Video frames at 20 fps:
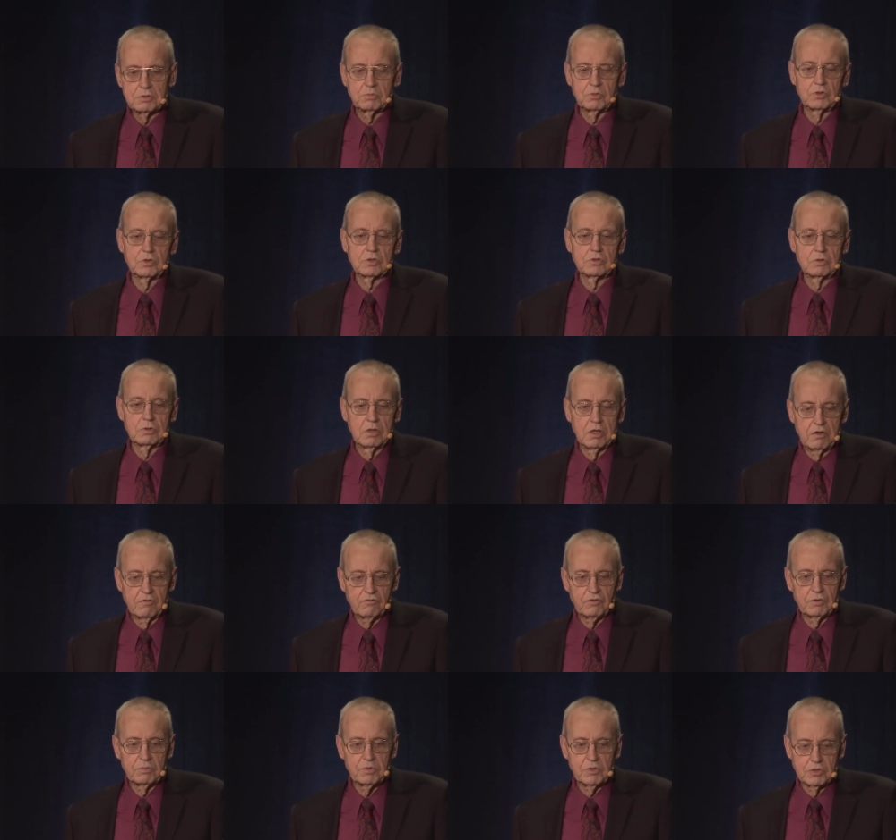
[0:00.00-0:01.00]
and I and other
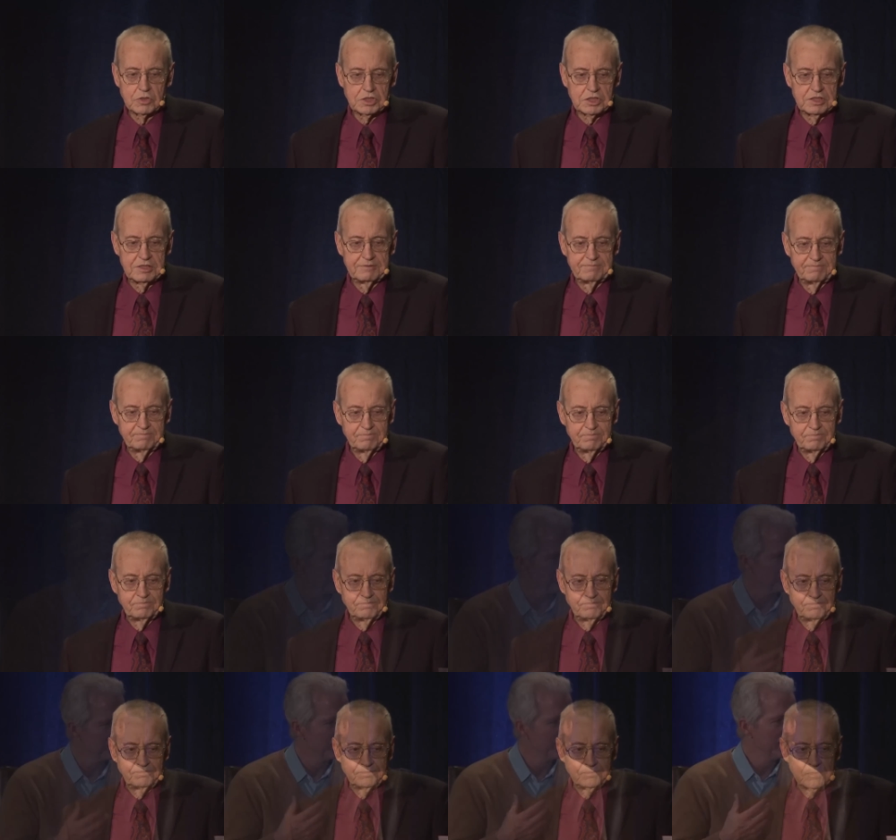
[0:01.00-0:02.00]
folks were there. And it was
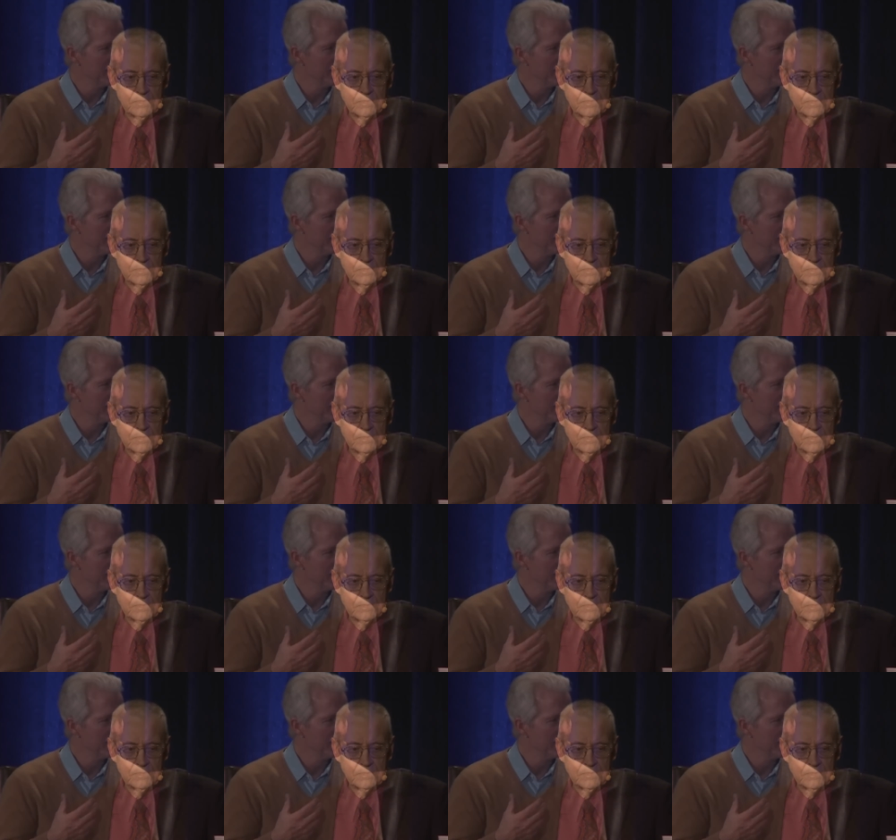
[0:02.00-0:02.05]
about the